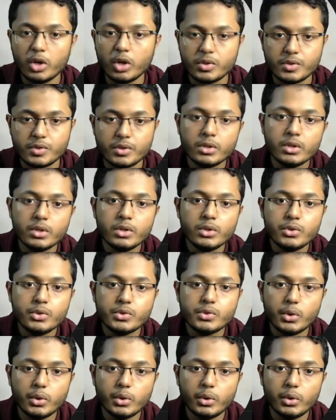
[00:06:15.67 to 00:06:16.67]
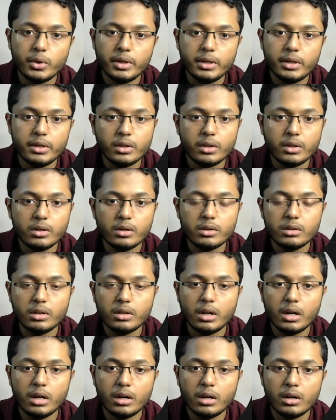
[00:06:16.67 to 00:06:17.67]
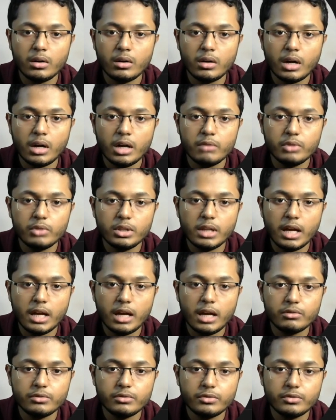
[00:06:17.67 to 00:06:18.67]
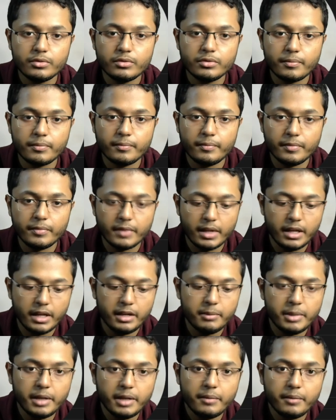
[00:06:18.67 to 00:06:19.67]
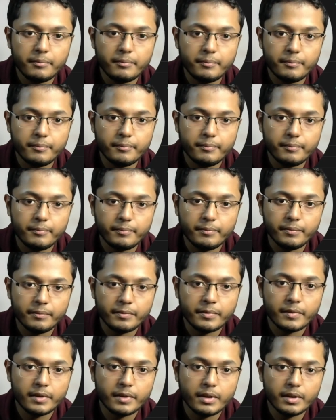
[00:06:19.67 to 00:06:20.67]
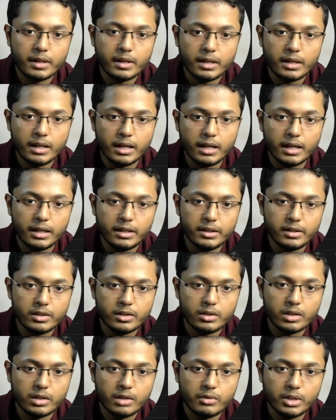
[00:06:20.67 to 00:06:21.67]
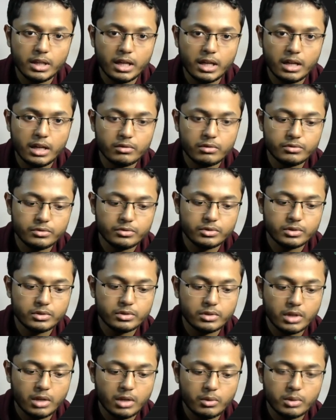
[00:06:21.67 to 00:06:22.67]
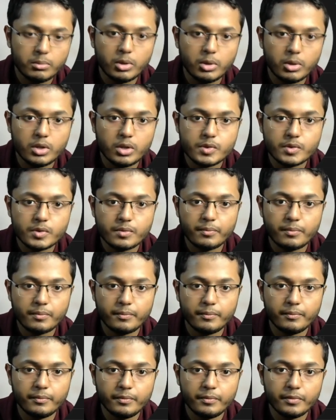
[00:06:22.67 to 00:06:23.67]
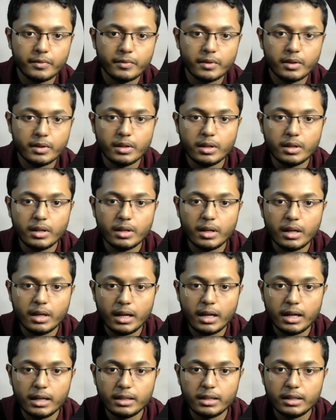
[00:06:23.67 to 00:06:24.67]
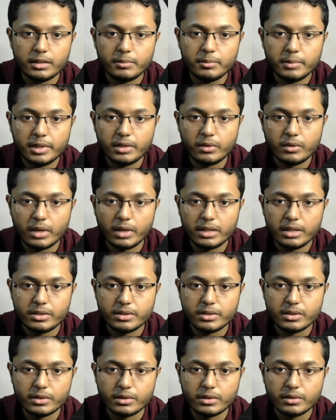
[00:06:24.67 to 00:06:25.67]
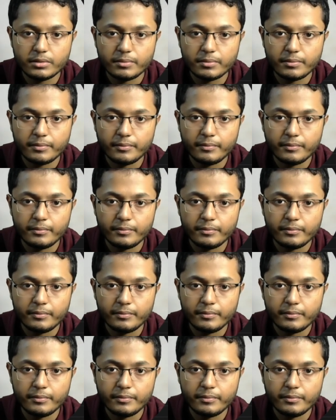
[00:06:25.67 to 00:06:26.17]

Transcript: boss. So here I will have enemy, and here I will have our boss. And let me write here,